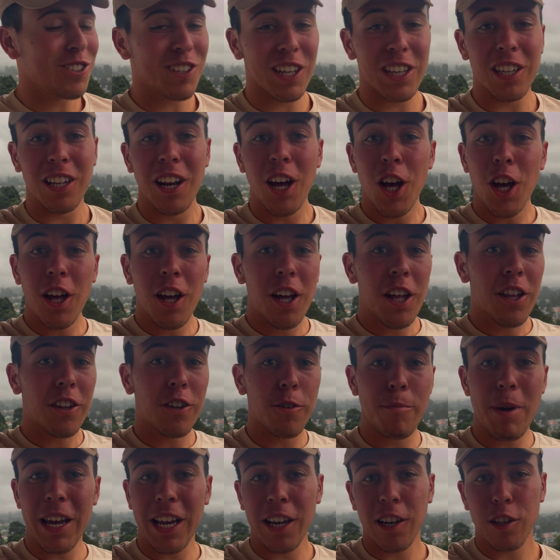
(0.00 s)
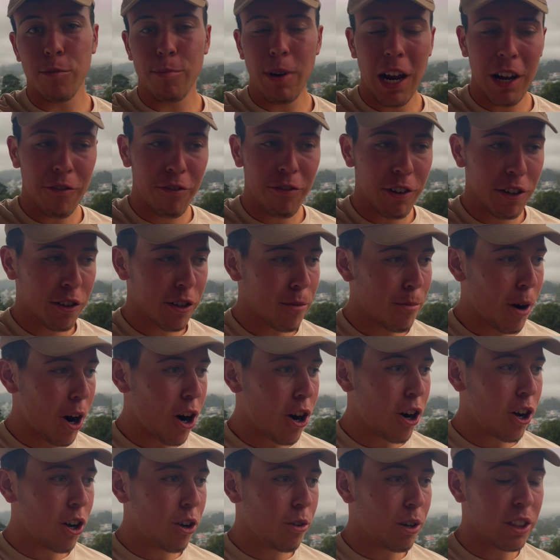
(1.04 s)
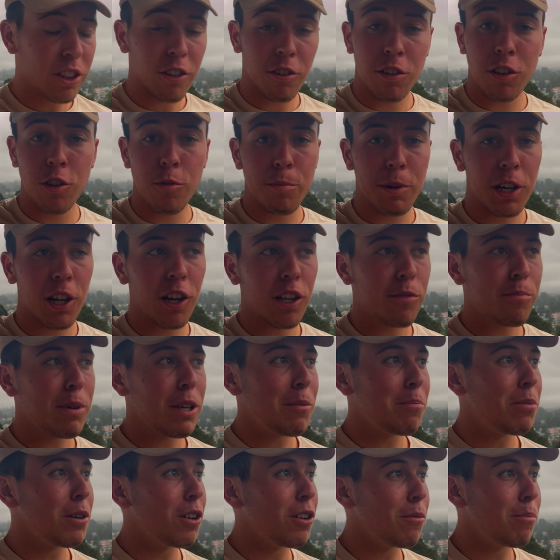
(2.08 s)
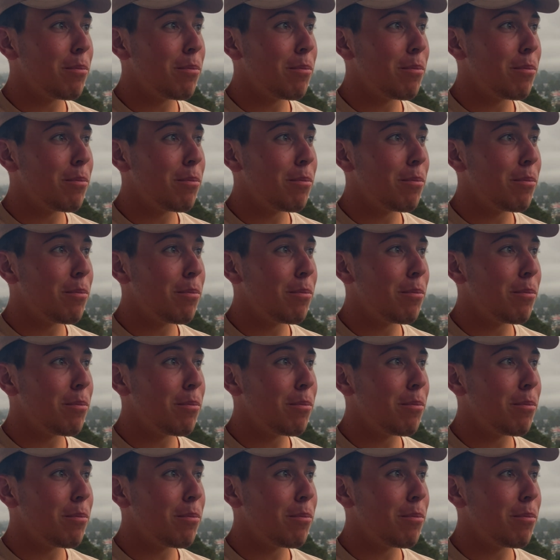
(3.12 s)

And they're making us breakfast tomorrow and they're super nice people.